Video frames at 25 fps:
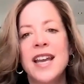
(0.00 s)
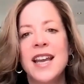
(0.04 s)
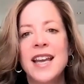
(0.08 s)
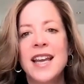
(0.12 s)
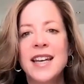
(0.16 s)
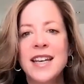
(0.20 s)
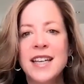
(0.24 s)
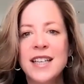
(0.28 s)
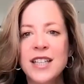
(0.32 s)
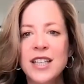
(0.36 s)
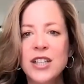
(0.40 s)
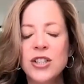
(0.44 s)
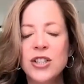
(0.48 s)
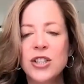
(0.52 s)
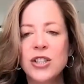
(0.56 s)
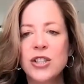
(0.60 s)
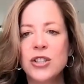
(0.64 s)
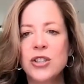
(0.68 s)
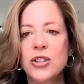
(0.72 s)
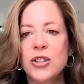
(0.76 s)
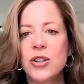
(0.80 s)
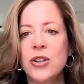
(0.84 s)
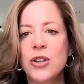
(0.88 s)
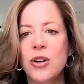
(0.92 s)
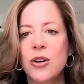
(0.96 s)
in addition
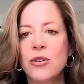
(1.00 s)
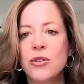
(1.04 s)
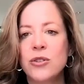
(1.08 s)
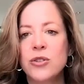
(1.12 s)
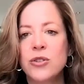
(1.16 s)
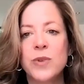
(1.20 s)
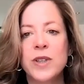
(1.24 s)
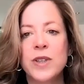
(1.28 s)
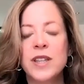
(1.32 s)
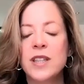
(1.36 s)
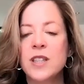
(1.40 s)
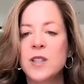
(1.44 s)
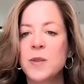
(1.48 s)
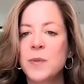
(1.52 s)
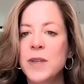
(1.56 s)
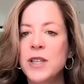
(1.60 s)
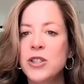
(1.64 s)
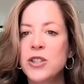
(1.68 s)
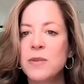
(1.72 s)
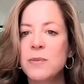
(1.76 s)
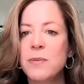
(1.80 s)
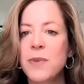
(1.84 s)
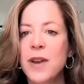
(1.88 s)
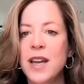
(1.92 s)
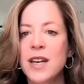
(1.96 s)
to those with
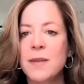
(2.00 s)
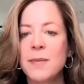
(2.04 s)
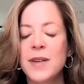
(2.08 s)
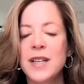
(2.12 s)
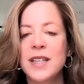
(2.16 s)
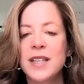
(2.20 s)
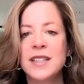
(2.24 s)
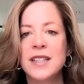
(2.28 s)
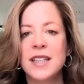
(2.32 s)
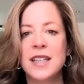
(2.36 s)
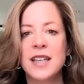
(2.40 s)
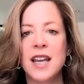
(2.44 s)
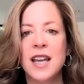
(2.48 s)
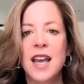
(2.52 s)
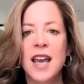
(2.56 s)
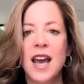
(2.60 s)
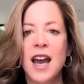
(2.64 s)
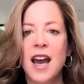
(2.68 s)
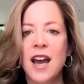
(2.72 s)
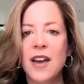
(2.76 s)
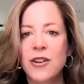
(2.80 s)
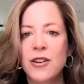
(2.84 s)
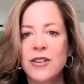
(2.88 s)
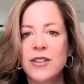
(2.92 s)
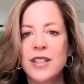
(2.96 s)
speech impediments and
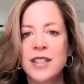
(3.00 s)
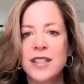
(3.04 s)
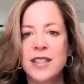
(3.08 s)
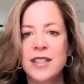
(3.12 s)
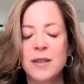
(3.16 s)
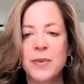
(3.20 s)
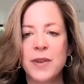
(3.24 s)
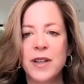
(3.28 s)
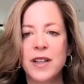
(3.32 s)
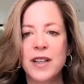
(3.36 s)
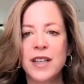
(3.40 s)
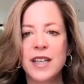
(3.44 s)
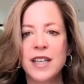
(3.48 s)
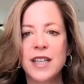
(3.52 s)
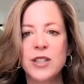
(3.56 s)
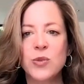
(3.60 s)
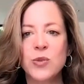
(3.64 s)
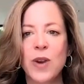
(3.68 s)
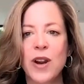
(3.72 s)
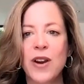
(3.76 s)
other disabilities,